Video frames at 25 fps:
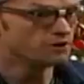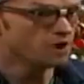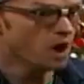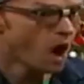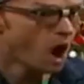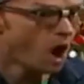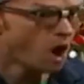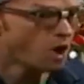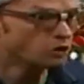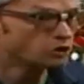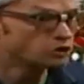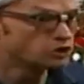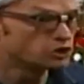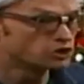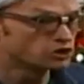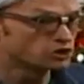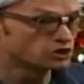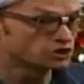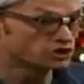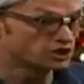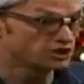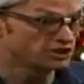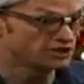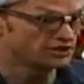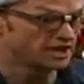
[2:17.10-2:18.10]
No, she's
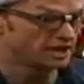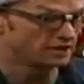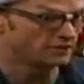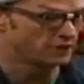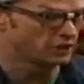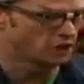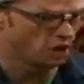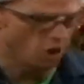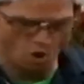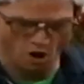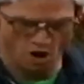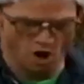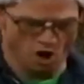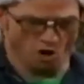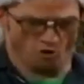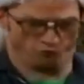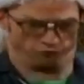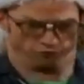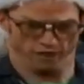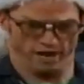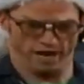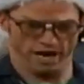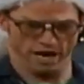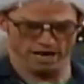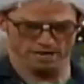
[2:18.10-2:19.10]
just sitting down there going,
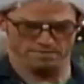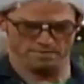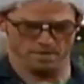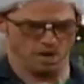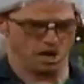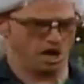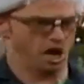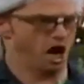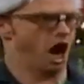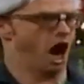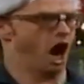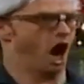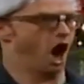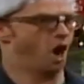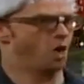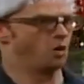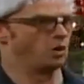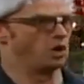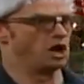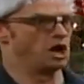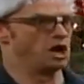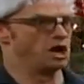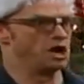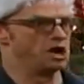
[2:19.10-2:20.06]
Feed me, Arwin!